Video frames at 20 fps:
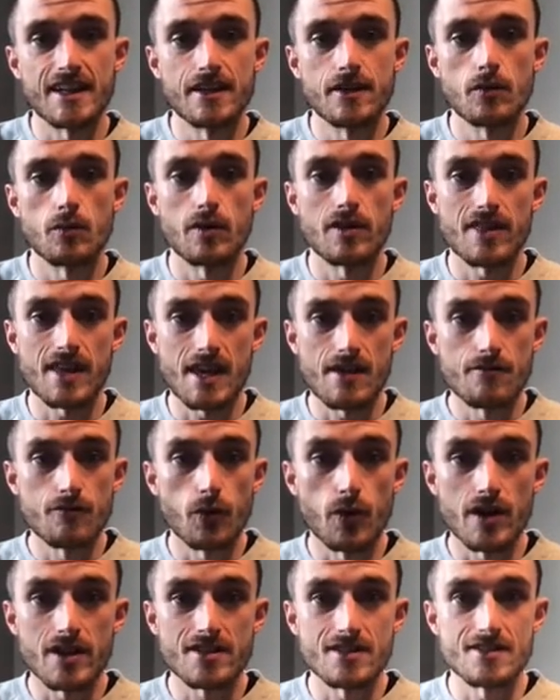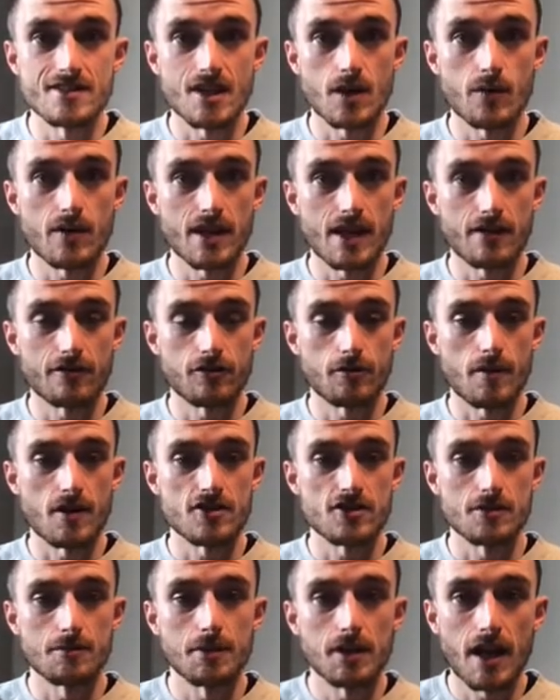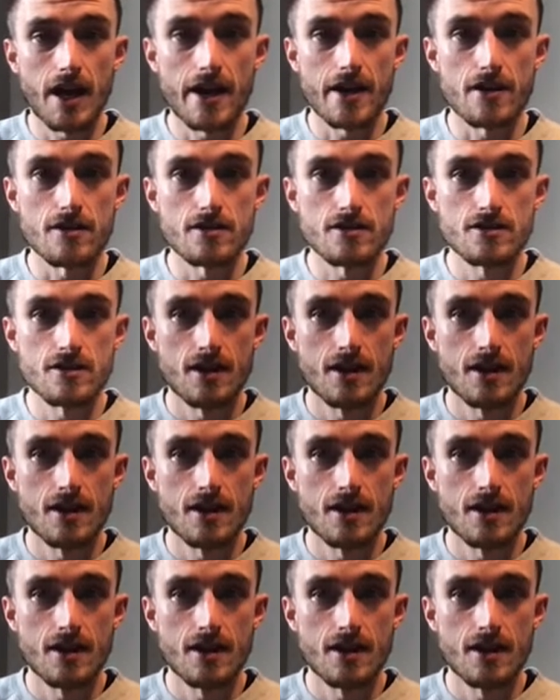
with invoices that we get from our suppliers.